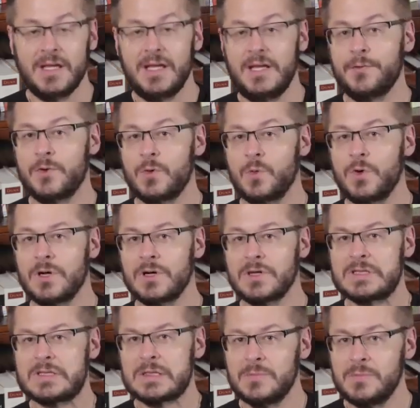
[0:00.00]
Even
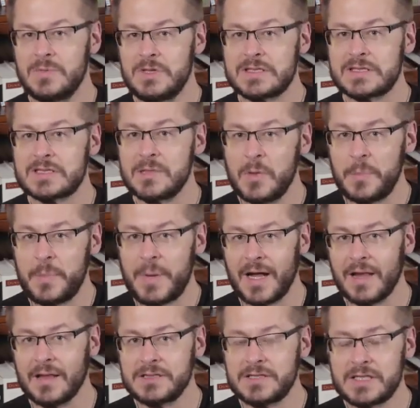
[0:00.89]
worse, Muslim
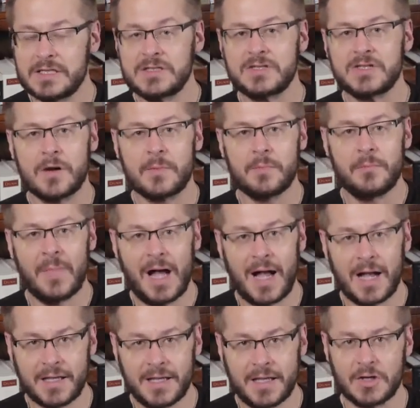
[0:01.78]
apologists are
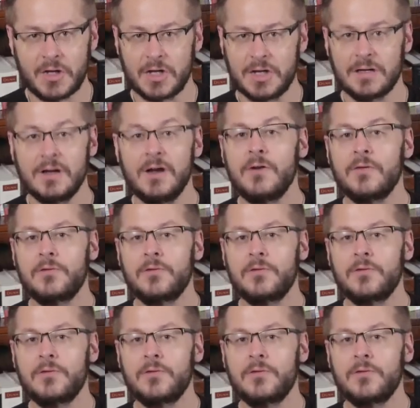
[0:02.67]
mocking her